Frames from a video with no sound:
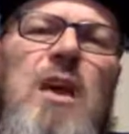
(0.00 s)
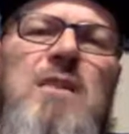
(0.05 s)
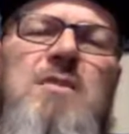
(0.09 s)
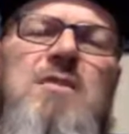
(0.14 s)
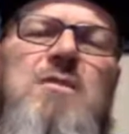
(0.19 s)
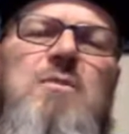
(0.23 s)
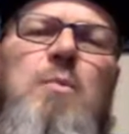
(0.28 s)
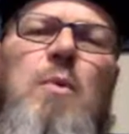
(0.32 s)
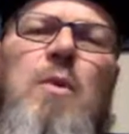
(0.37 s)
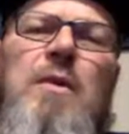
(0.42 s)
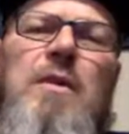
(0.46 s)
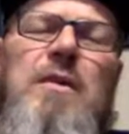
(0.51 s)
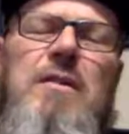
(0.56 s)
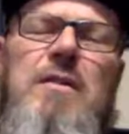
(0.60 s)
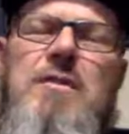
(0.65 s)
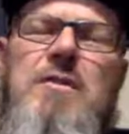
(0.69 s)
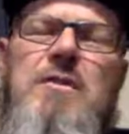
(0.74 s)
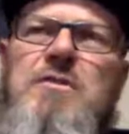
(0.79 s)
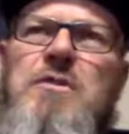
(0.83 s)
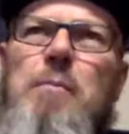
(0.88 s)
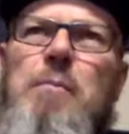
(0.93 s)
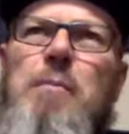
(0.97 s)
I just
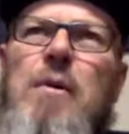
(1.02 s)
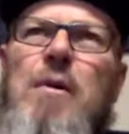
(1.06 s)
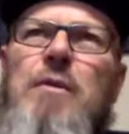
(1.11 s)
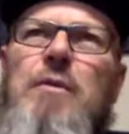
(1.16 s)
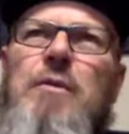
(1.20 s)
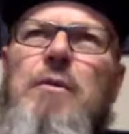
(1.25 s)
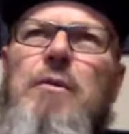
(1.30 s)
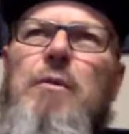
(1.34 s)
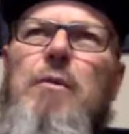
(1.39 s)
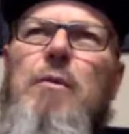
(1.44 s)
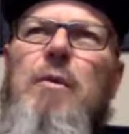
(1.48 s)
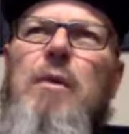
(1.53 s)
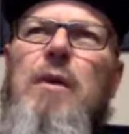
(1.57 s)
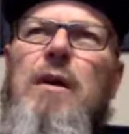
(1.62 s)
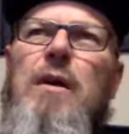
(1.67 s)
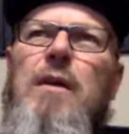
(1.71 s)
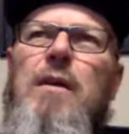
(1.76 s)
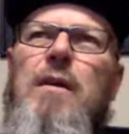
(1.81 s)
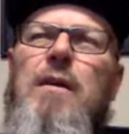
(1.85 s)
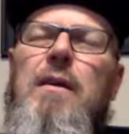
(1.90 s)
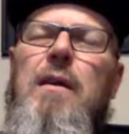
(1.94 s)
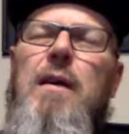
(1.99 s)
wanted to jump on real
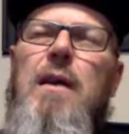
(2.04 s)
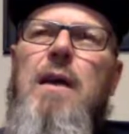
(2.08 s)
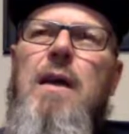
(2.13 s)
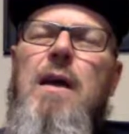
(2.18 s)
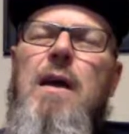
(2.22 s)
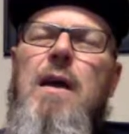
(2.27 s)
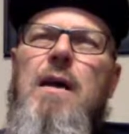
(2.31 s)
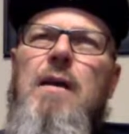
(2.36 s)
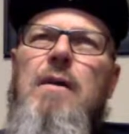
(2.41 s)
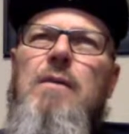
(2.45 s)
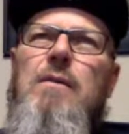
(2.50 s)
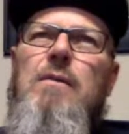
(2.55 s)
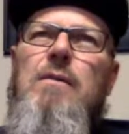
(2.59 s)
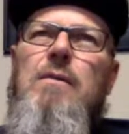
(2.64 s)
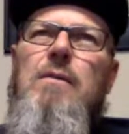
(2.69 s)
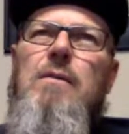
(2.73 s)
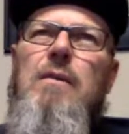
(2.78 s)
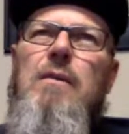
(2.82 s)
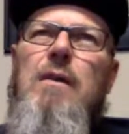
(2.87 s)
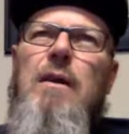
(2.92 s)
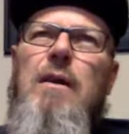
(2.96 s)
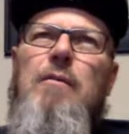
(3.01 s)
quick
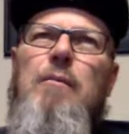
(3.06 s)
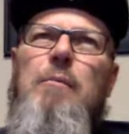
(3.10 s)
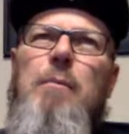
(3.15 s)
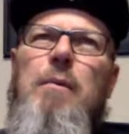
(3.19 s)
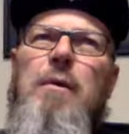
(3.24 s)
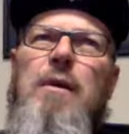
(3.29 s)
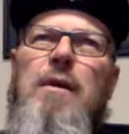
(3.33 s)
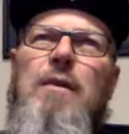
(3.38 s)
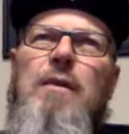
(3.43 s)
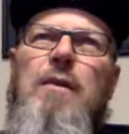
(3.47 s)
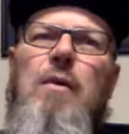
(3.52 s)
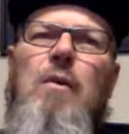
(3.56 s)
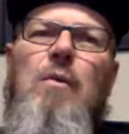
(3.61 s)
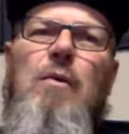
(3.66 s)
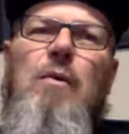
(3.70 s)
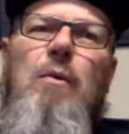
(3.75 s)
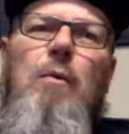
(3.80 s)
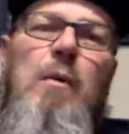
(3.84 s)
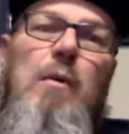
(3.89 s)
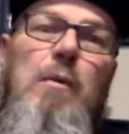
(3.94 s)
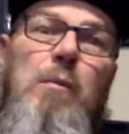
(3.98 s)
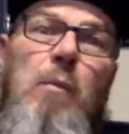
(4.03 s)
and let everybody
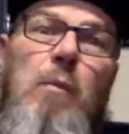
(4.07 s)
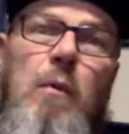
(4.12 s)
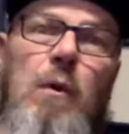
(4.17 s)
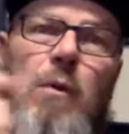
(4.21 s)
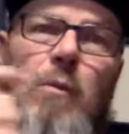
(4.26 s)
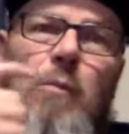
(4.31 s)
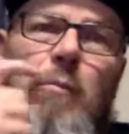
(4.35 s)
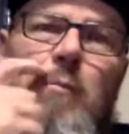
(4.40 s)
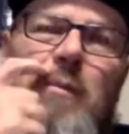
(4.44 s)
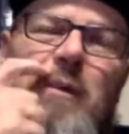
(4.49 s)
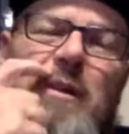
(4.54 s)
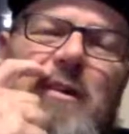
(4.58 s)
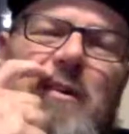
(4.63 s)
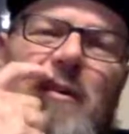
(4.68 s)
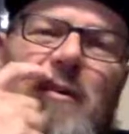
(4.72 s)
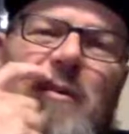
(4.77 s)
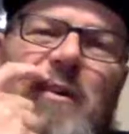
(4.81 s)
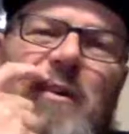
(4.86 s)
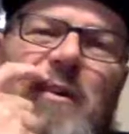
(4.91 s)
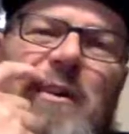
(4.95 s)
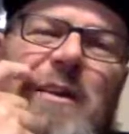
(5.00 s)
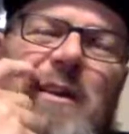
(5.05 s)
know that we won't be
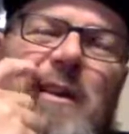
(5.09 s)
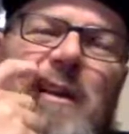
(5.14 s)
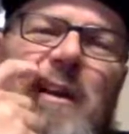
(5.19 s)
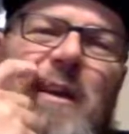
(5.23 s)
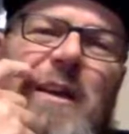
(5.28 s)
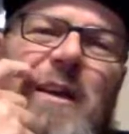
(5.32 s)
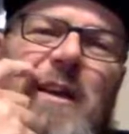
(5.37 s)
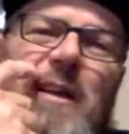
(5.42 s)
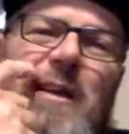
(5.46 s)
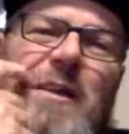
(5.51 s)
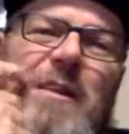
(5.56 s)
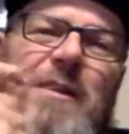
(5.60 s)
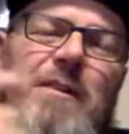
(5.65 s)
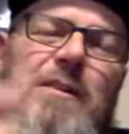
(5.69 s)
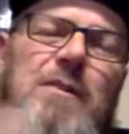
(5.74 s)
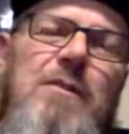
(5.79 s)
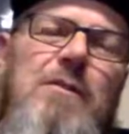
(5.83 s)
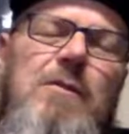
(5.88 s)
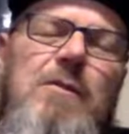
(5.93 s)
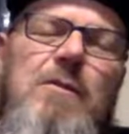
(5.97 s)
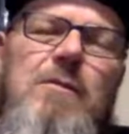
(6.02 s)
doing a